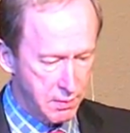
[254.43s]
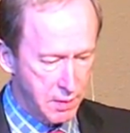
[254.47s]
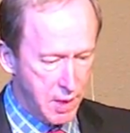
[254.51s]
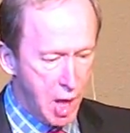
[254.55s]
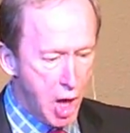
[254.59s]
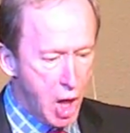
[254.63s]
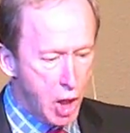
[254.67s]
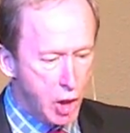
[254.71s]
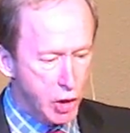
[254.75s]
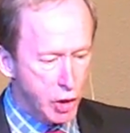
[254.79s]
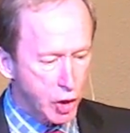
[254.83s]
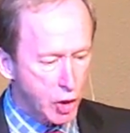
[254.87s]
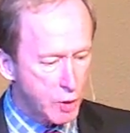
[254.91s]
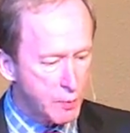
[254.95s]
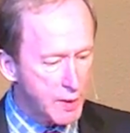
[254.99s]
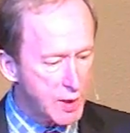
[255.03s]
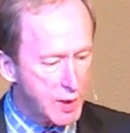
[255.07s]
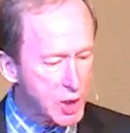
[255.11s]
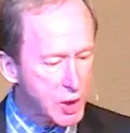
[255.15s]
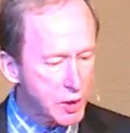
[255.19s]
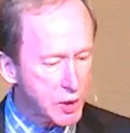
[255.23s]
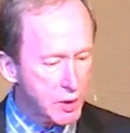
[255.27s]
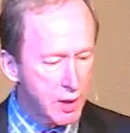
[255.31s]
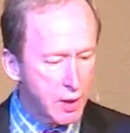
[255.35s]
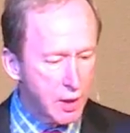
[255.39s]
So
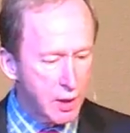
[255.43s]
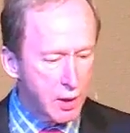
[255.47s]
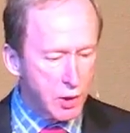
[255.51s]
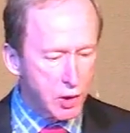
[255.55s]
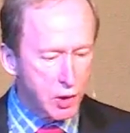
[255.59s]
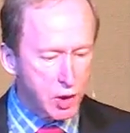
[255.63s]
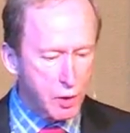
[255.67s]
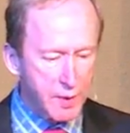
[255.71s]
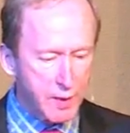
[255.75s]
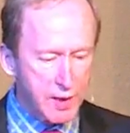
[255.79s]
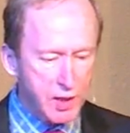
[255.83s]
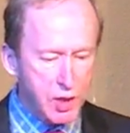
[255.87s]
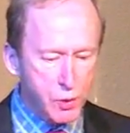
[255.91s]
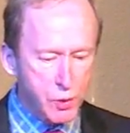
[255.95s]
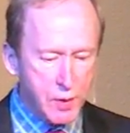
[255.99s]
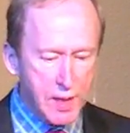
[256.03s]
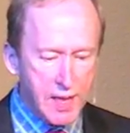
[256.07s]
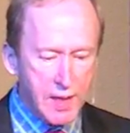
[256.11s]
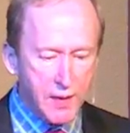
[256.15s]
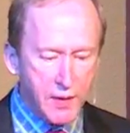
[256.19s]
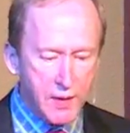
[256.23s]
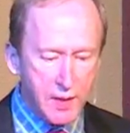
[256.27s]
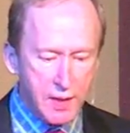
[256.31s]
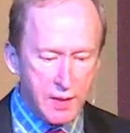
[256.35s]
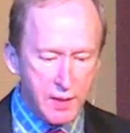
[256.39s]
to be
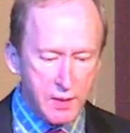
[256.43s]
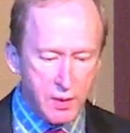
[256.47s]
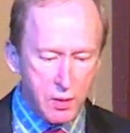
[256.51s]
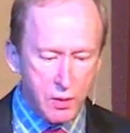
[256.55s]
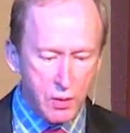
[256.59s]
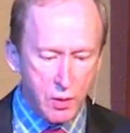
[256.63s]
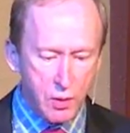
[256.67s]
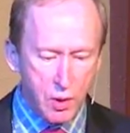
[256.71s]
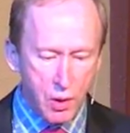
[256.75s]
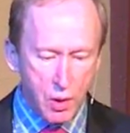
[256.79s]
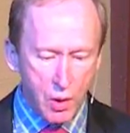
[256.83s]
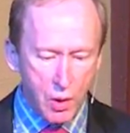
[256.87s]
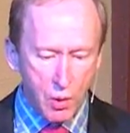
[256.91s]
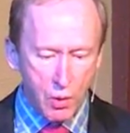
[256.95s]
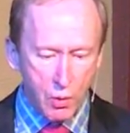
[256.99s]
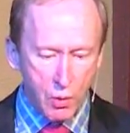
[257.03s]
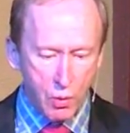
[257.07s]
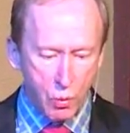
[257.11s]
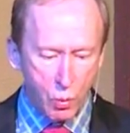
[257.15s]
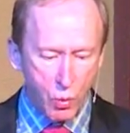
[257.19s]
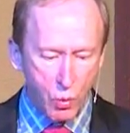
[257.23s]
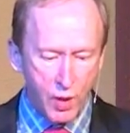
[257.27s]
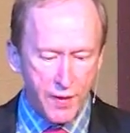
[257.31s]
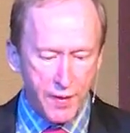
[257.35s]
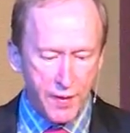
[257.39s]
strengthened
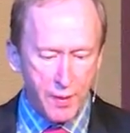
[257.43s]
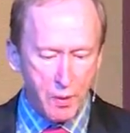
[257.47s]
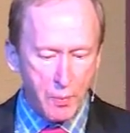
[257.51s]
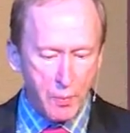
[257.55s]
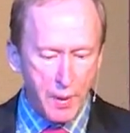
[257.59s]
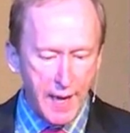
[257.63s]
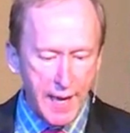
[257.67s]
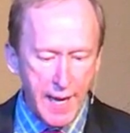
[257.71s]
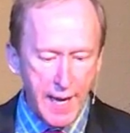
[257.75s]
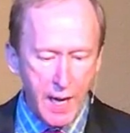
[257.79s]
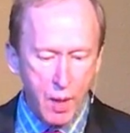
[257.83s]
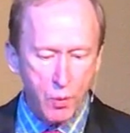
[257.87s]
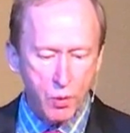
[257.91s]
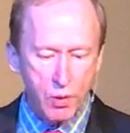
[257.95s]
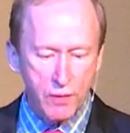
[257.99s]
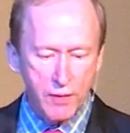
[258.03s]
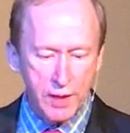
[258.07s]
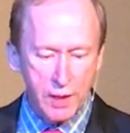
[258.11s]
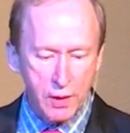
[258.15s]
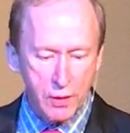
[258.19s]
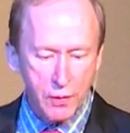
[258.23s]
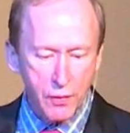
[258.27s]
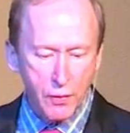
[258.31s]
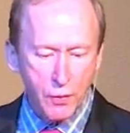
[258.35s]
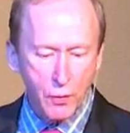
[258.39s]
with the power, the
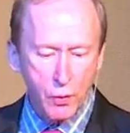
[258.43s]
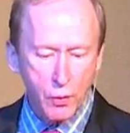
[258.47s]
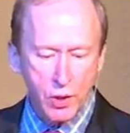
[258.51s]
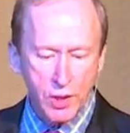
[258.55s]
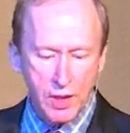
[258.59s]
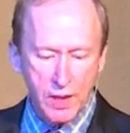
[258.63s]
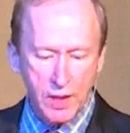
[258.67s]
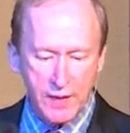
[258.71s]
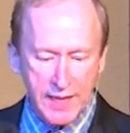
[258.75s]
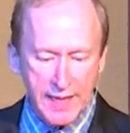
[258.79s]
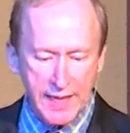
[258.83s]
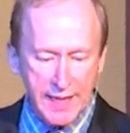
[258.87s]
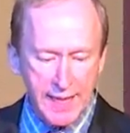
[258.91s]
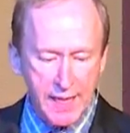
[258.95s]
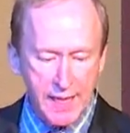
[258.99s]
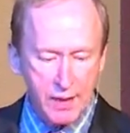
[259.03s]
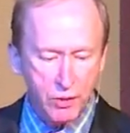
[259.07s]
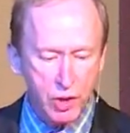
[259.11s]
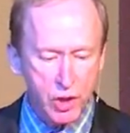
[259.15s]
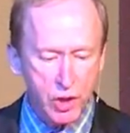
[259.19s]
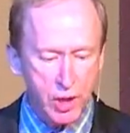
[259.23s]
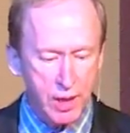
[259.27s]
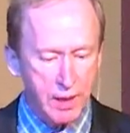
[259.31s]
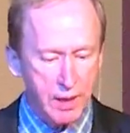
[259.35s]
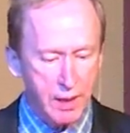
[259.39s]
authority, the
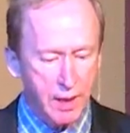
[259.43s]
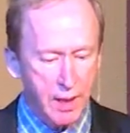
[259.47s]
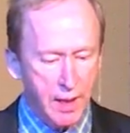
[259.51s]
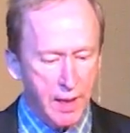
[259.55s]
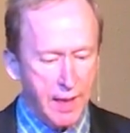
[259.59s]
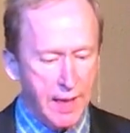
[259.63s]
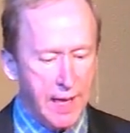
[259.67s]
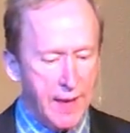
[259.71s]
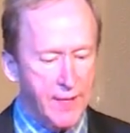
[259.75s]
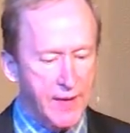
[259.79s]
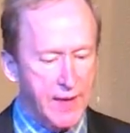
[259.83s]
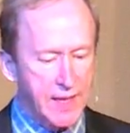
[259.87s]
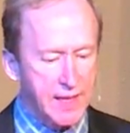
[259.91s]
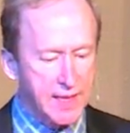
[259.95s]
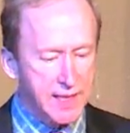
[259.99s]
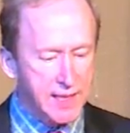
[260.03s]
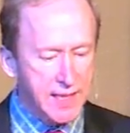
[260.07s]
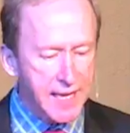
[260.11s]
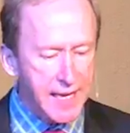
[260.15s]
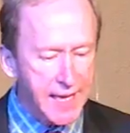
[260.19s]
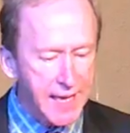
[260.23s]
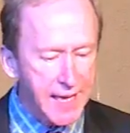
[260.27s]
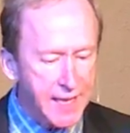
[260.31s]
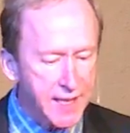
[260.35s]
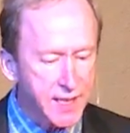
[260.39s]
energy, and the
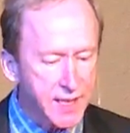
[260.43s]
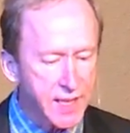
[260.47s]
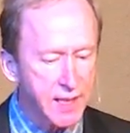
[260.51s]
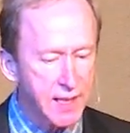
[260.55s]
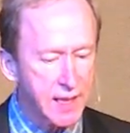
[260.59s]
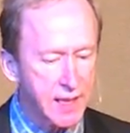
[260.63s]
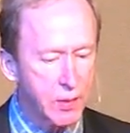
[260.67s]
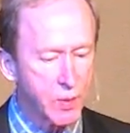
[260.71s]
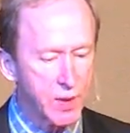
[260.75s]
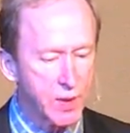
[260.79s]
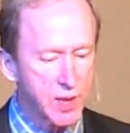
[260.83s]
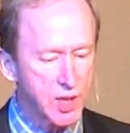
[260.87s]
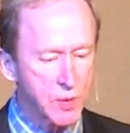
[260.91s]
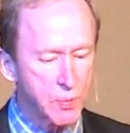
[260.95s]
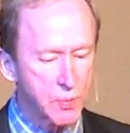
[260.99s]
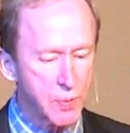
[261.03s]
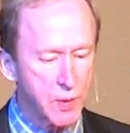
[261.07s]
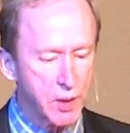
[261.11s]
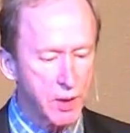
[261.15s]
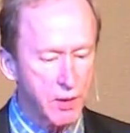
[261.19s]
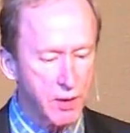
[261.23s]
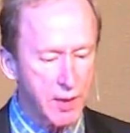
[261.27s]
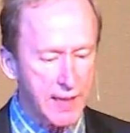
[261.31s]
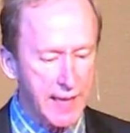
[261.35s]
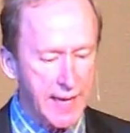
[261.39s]
intensity which
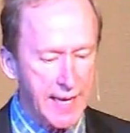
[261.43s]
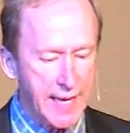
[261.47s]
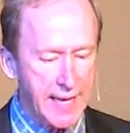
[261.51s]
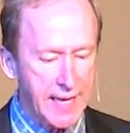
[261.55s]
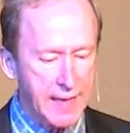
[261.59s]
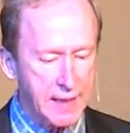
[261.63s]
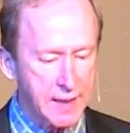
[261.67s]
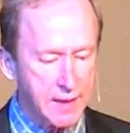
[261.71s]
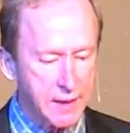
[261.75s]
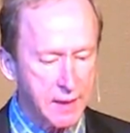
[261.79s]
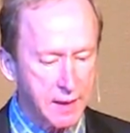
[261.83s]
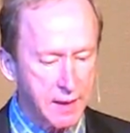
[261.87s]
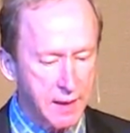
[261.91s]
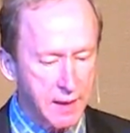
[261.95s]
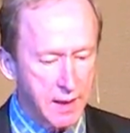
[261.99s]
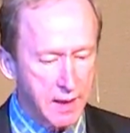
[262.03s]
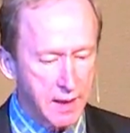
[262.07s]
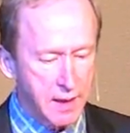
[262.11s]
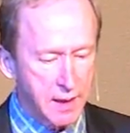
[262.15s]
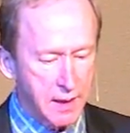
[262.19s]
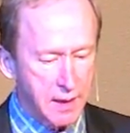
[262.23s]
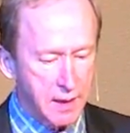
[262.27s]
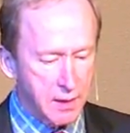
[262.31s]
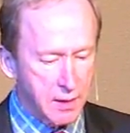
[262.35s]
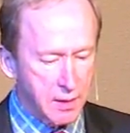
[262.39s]
spirit
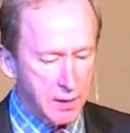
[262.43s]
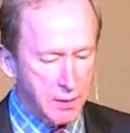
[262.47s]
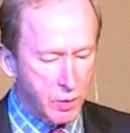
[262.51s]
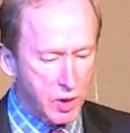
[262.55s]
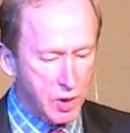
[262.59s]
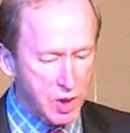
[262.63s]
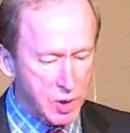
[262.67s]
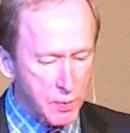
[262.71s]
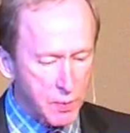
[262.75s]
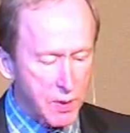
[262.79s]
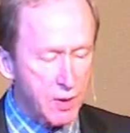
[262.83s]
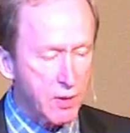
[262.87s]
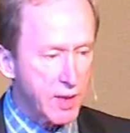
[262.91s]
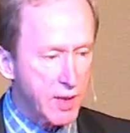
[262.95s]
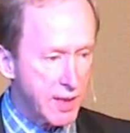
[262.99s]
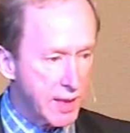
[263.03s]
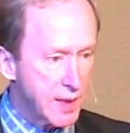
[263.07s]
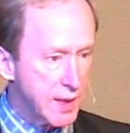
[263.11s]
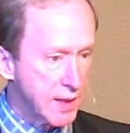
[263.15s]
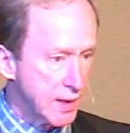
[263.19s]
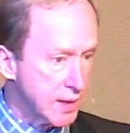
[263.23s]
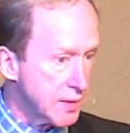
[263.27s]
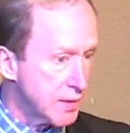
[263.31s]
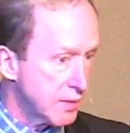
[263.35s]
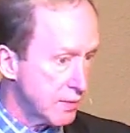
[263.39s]
is
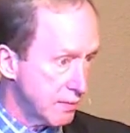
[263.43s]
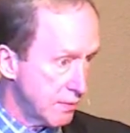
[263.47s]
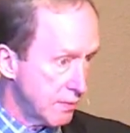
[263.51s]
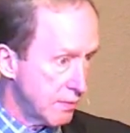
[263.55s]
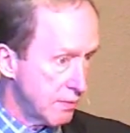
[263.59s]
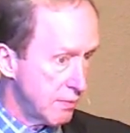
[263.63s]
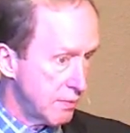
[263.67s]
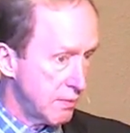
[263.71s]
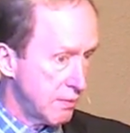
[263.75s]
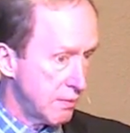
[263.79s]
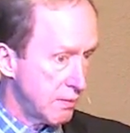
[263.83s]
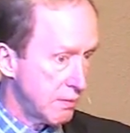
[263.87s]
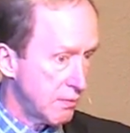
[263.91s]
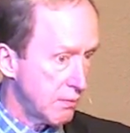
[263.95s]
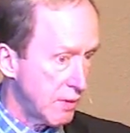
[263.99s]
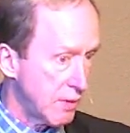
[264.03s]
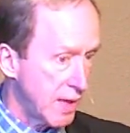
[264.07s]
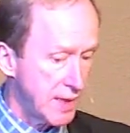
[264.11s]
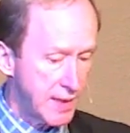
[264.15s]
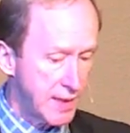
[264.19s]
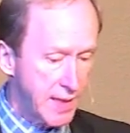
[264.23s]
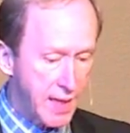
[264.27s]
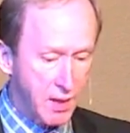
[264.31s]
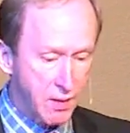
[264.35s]
right now.